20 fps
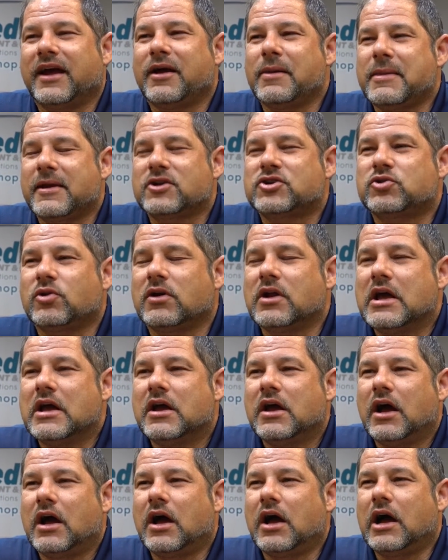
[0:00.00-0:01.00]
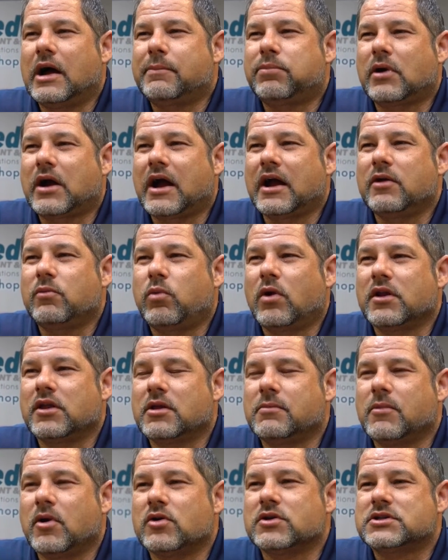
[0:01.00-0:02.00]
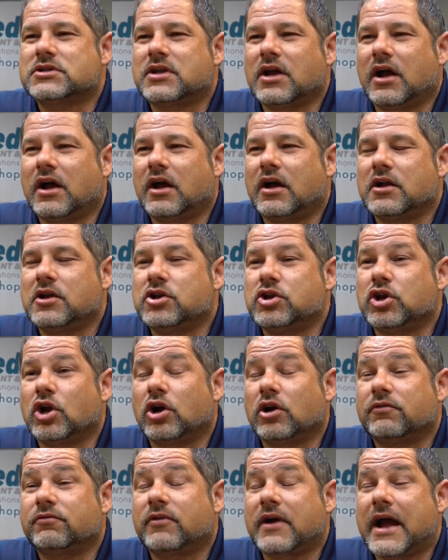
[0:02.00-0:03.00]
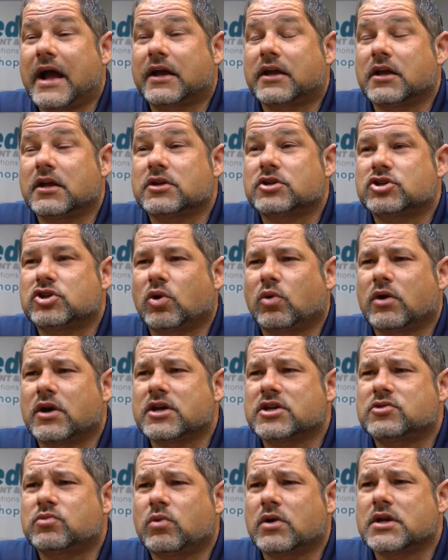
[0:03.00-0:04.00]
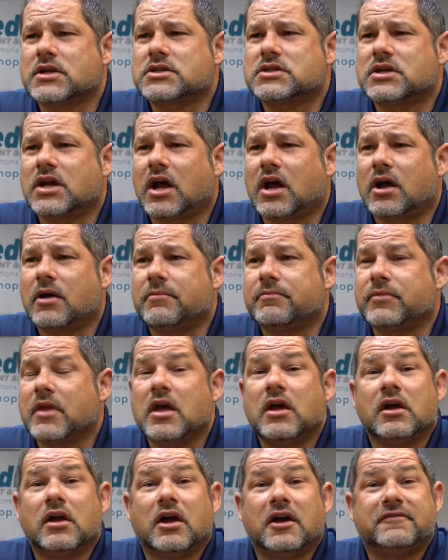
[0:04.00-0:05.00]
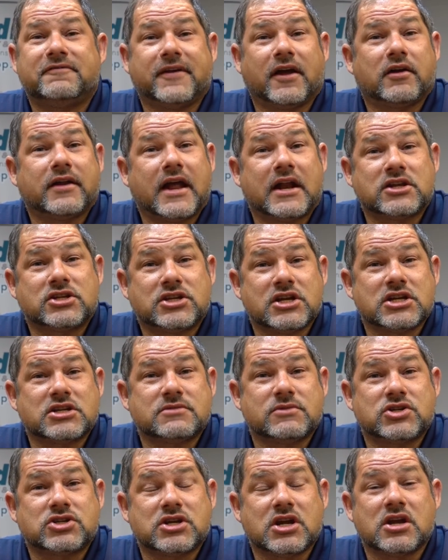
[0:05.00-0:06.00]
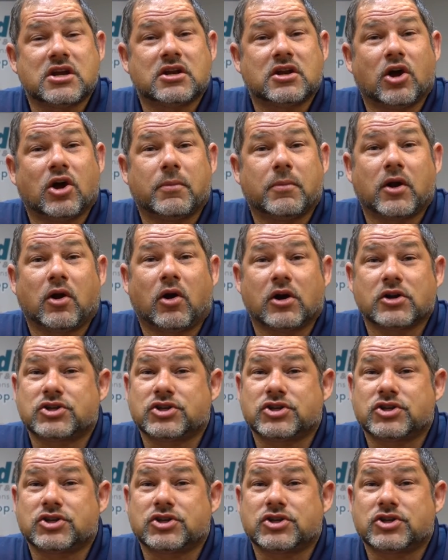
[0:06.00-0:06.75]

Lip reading: I'll make it short. Probably one of the most nerve-wracking stories was a failed anesthesia machine, open heart